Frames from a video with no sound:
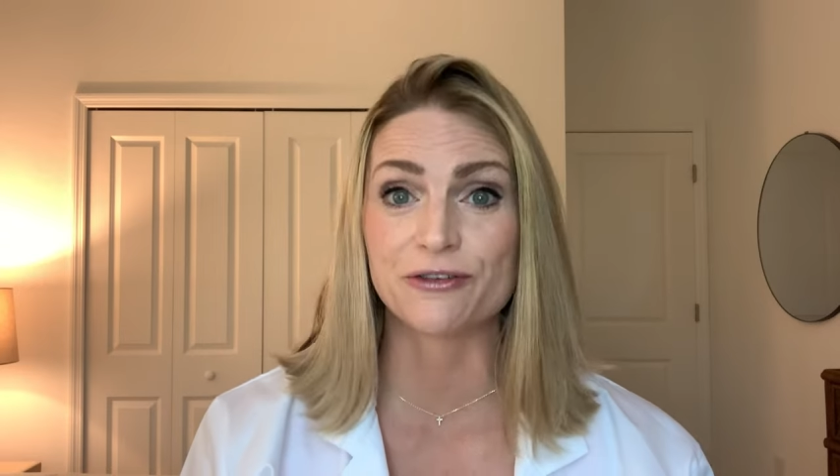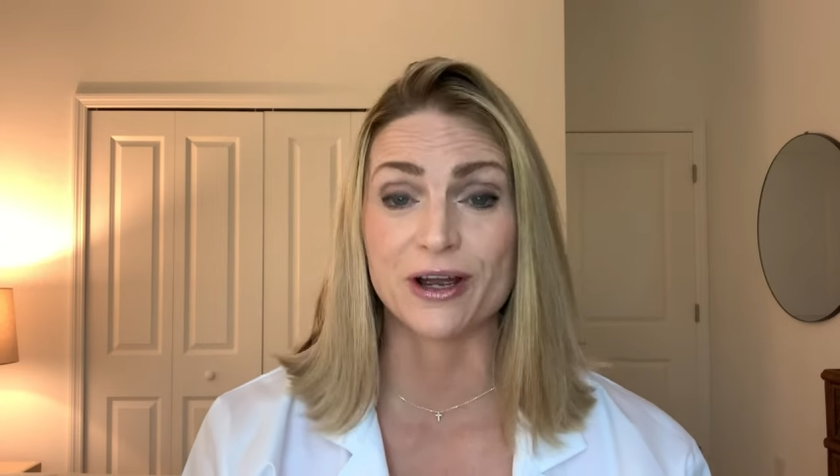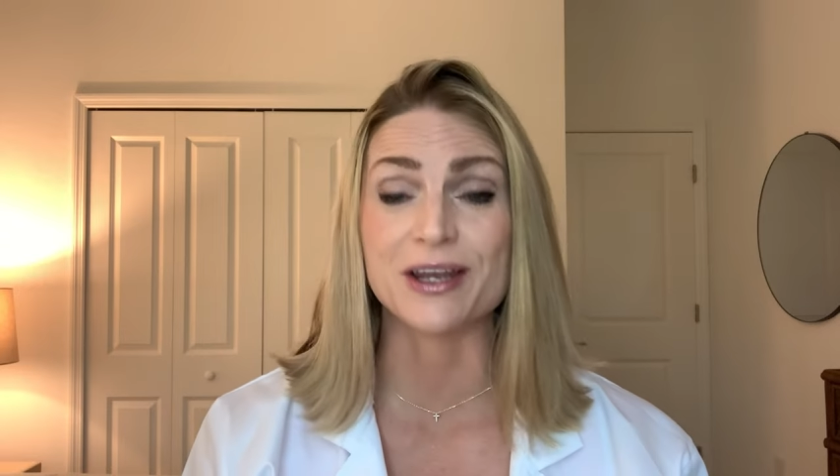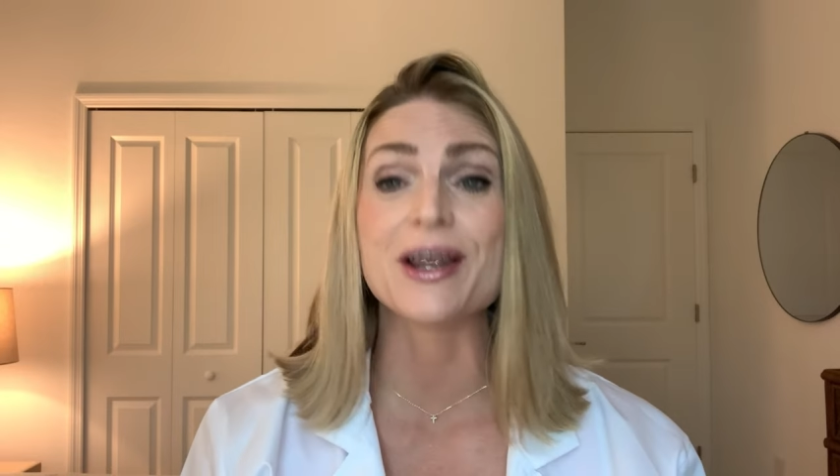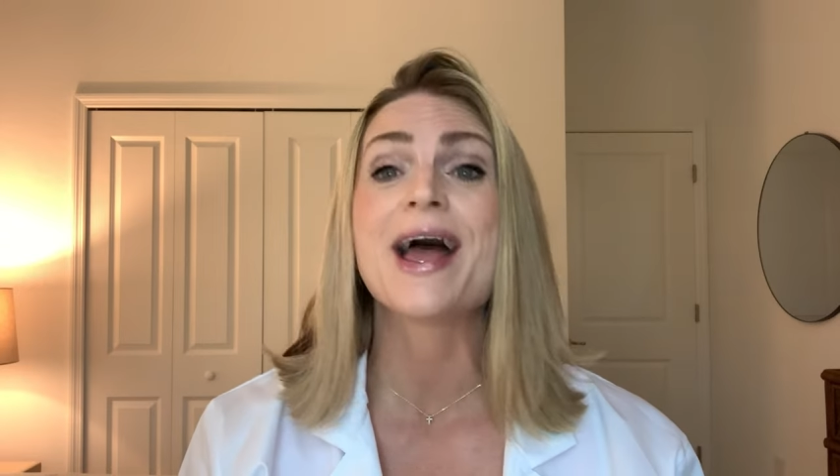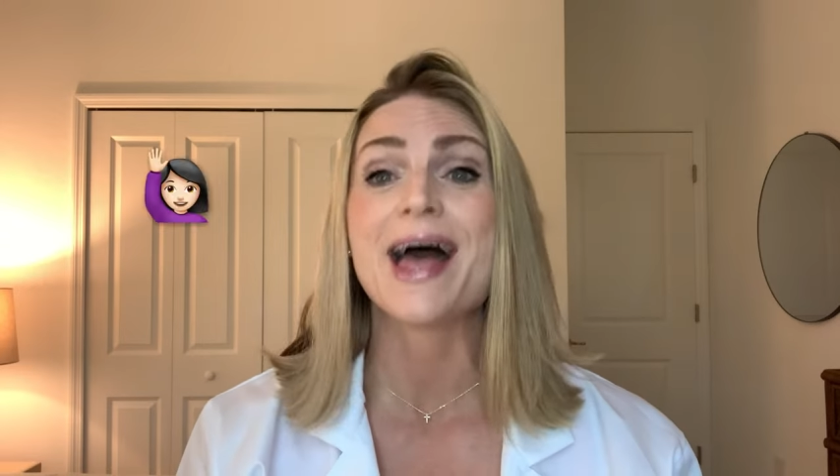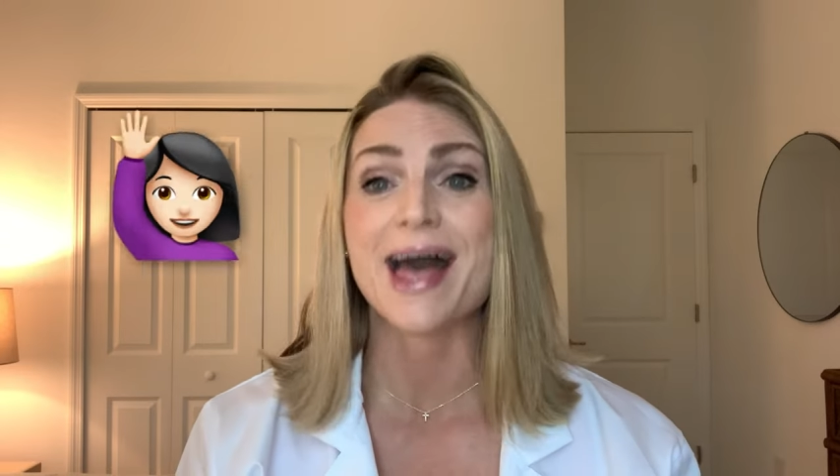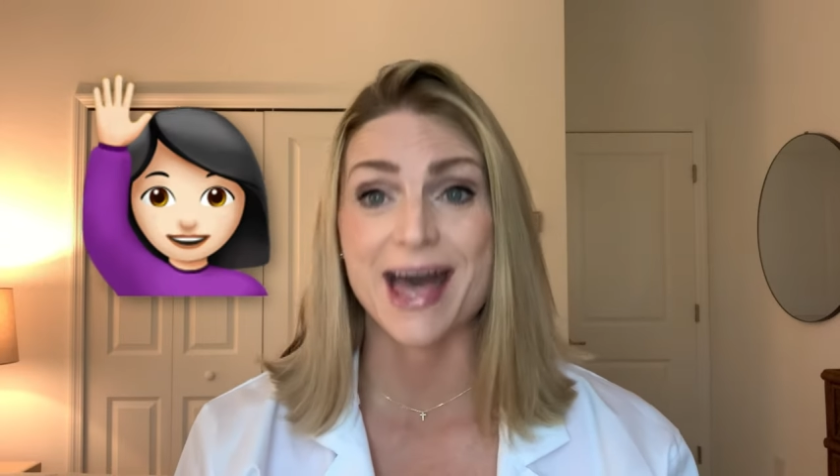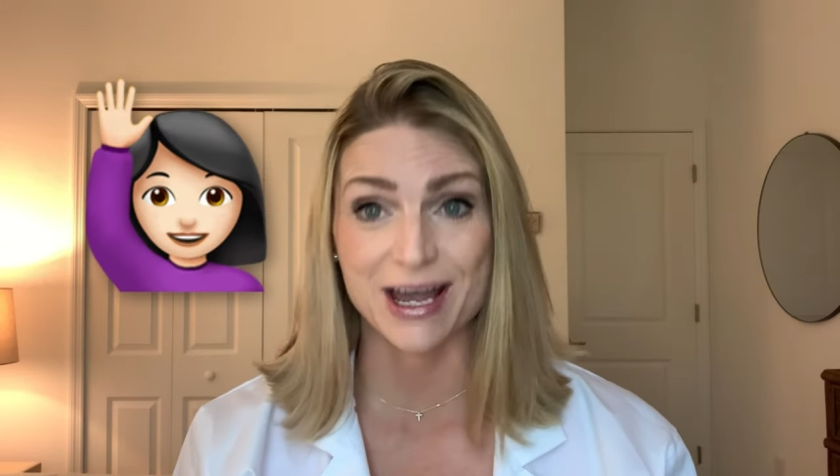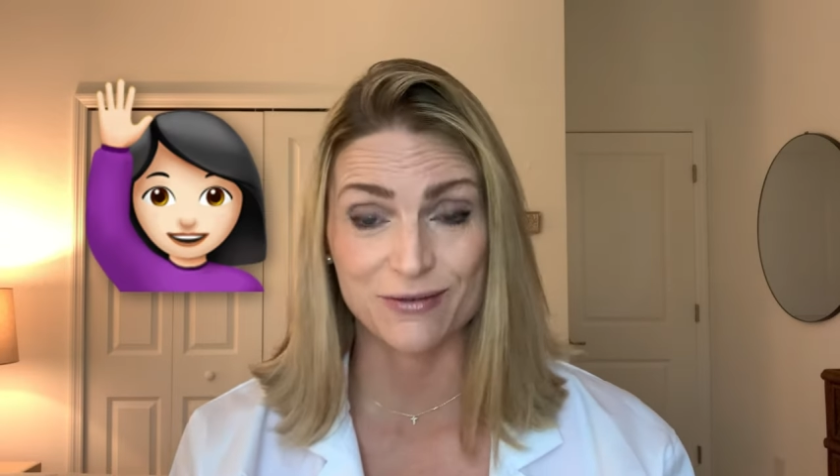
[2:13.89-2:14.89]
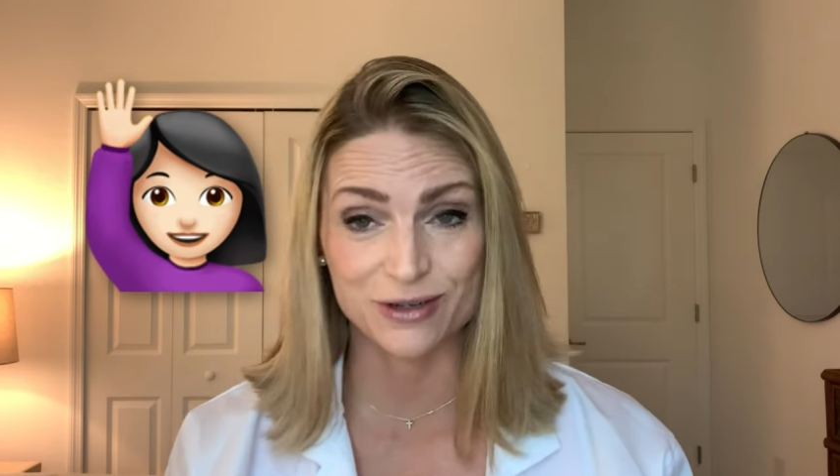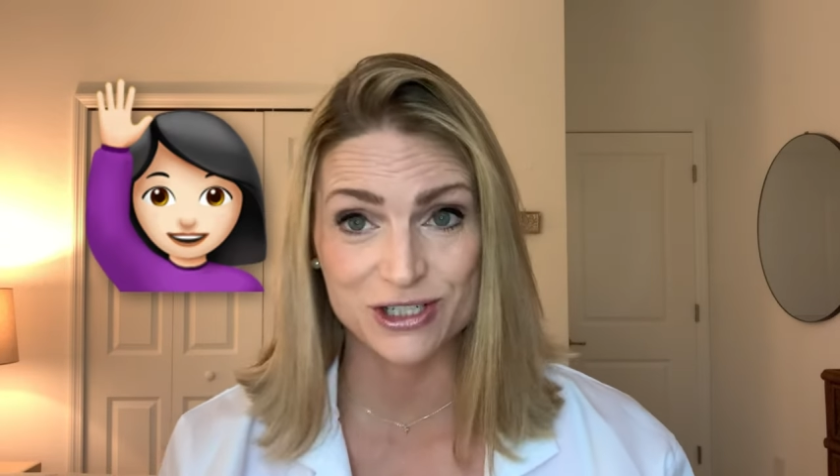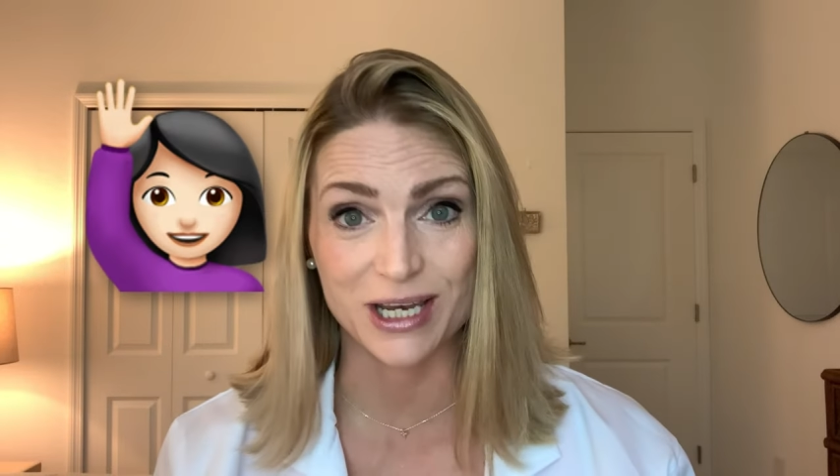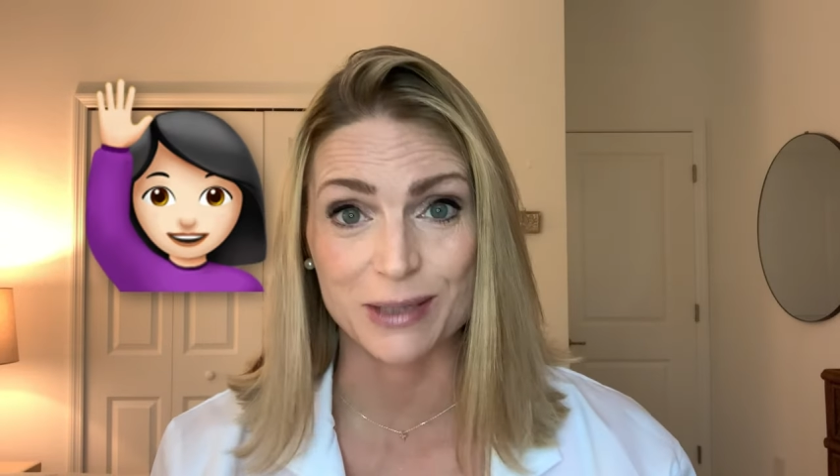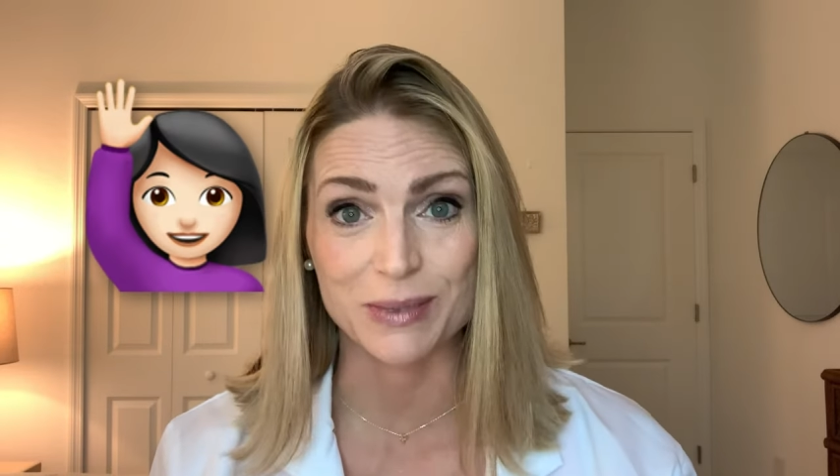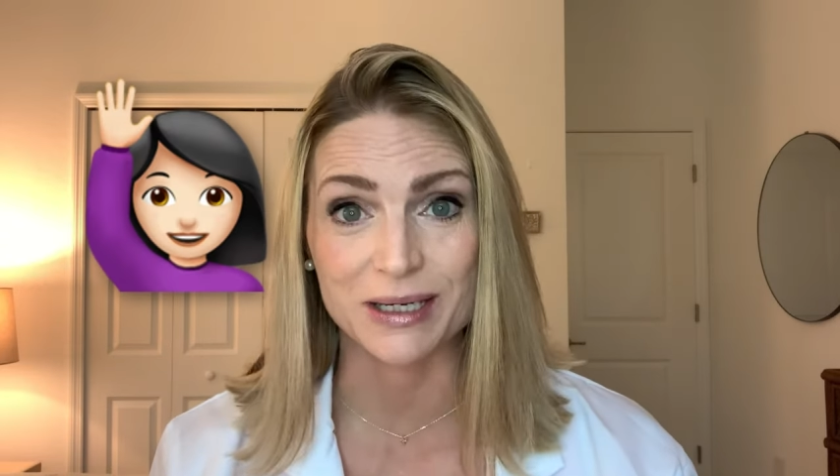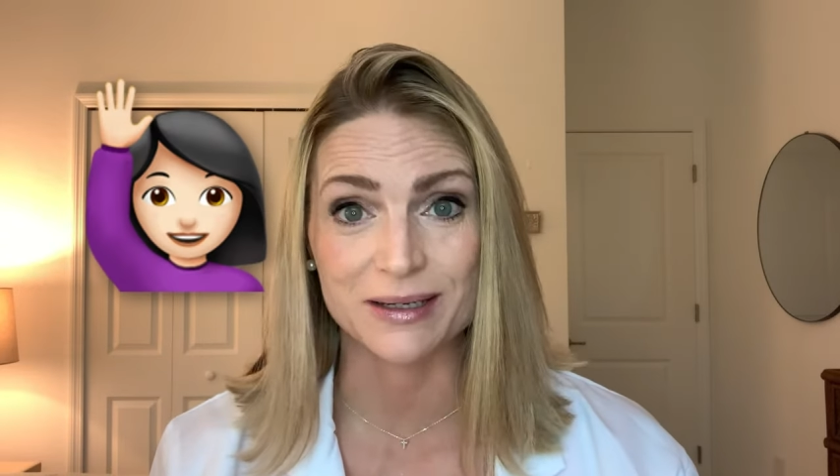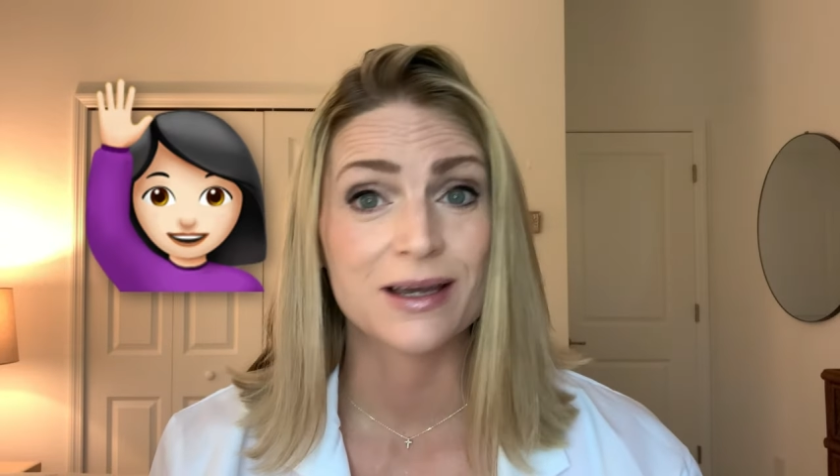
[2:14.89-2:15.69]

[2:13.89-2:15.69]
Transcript: friend Average Amy.